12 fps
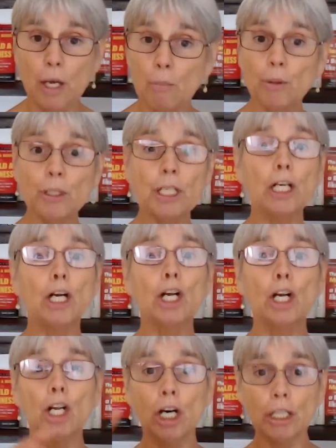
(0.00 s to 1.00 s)
Putting
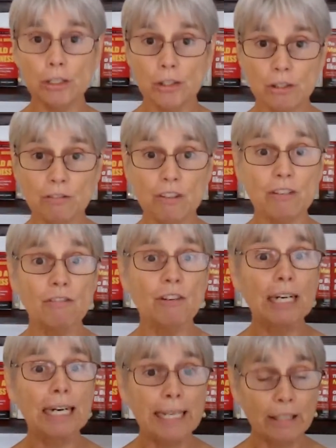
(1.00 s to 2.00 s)
lots of
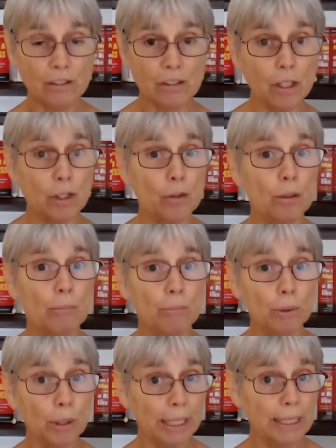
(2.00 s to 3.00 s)
different links into a
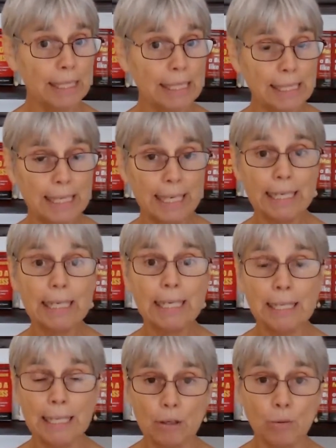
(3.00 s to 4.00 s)
book and sending
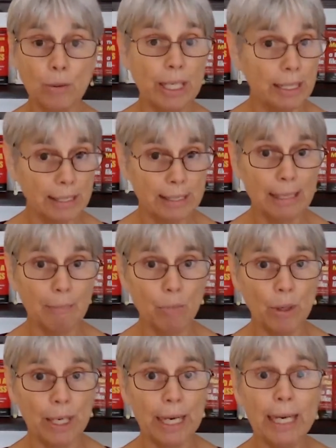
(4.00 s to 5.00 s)
that reader
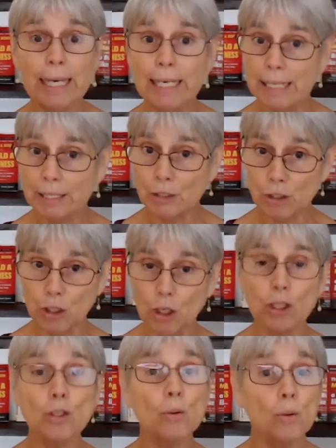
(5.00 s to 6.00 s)
somewhere is
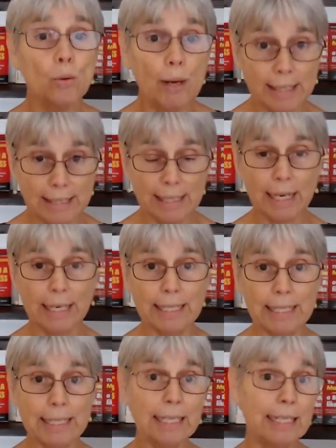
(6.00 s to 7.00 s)
not always
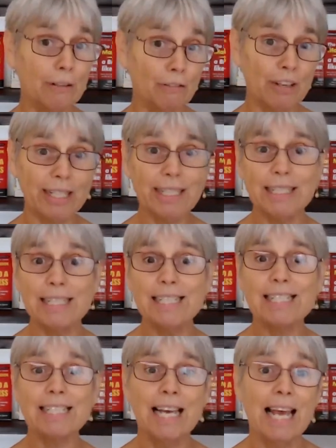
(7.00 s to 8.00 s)
ideal. In fact, it
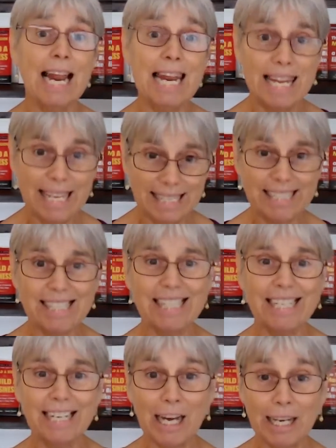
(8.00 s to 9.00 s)
is less
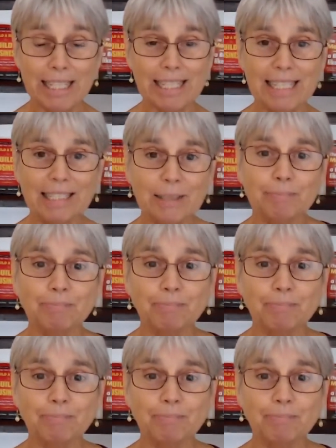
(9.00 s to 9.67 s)
than ideal